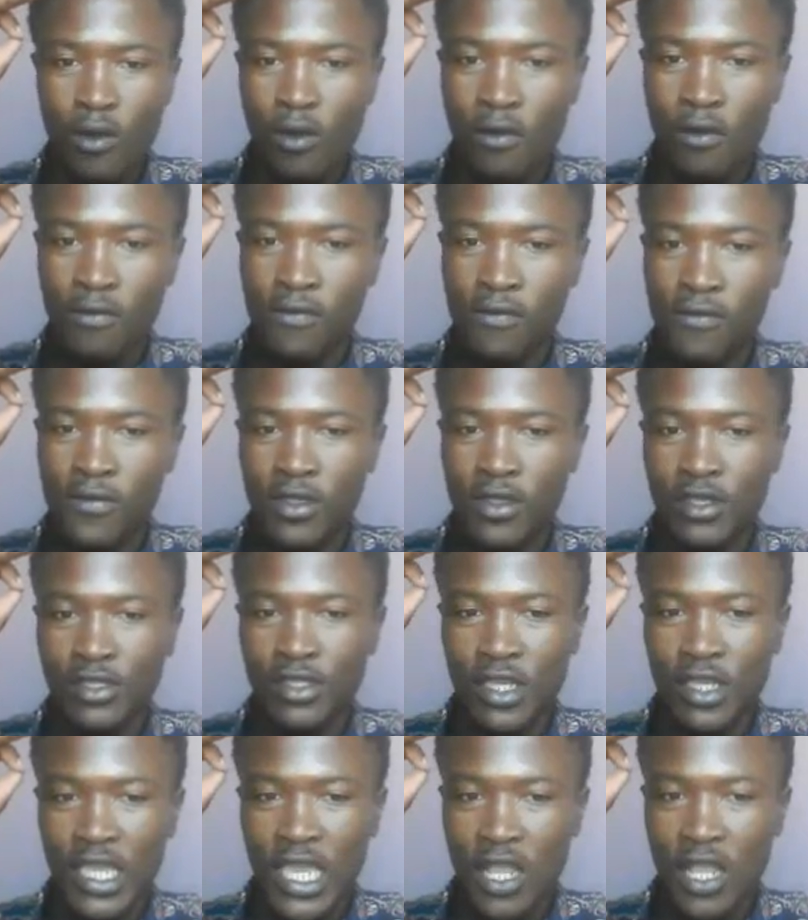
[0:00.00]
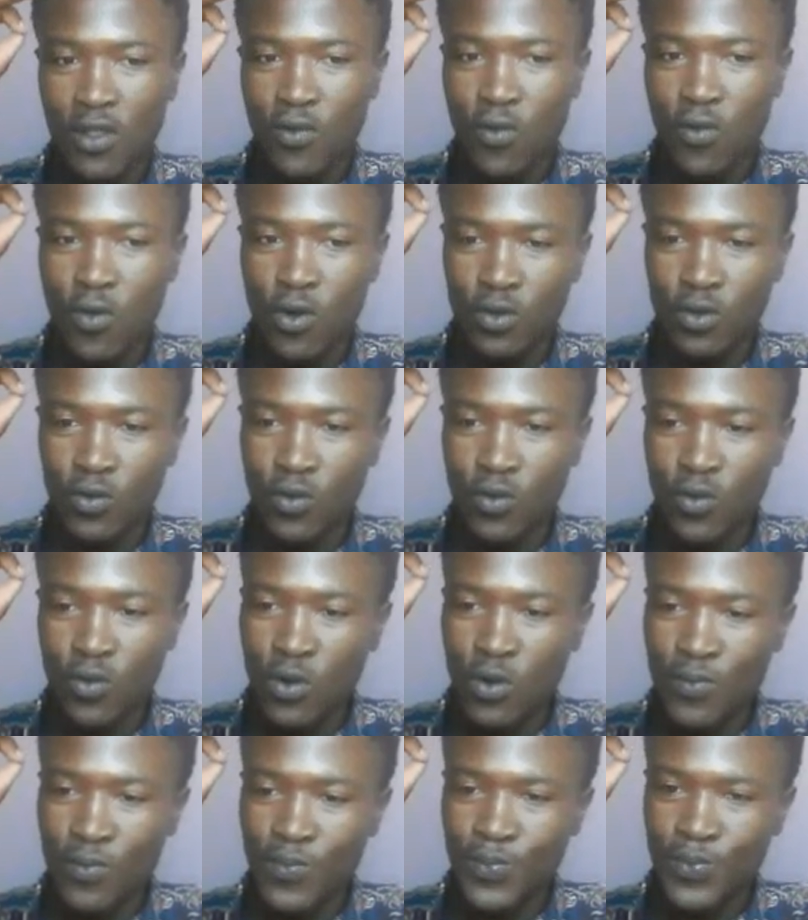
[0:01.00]
of the Second World
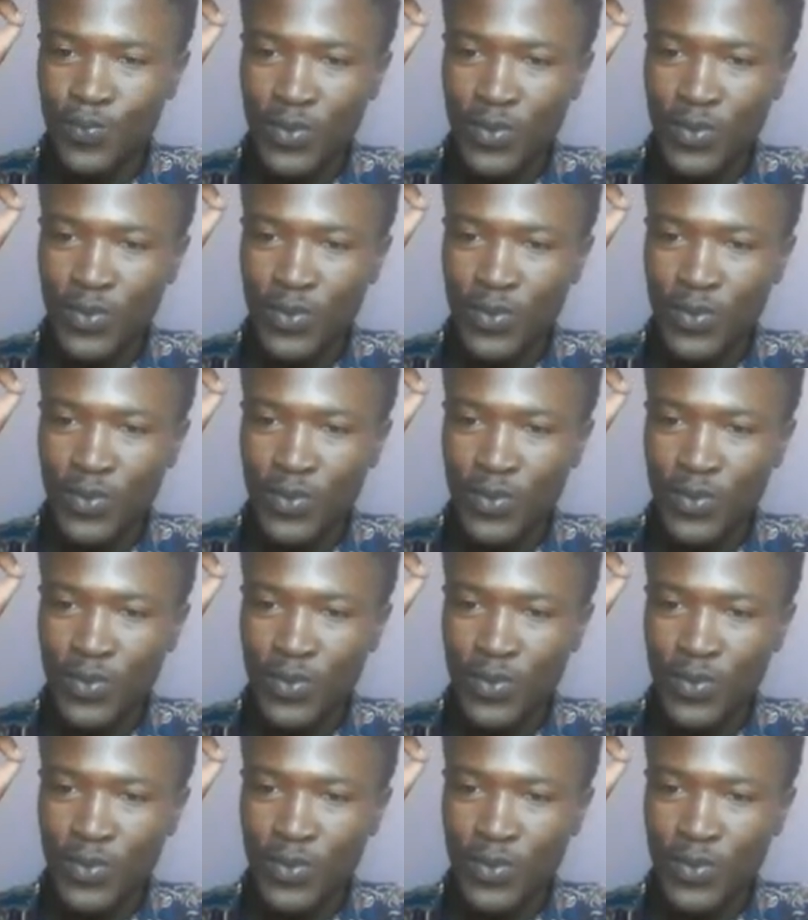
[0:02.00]
War.